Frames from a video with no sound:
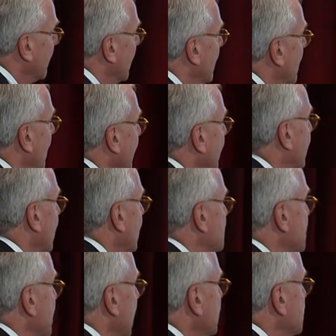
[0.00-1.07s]
uh going forward.
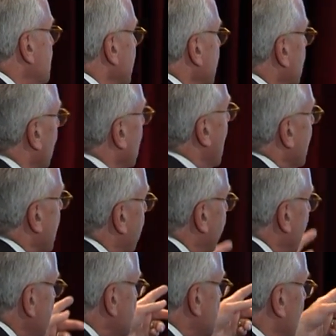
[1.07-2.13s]
So that looks pretty cool. The
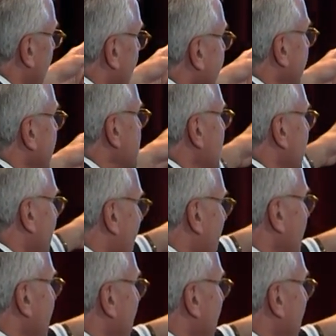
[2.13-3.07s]
place where I think there's a lot of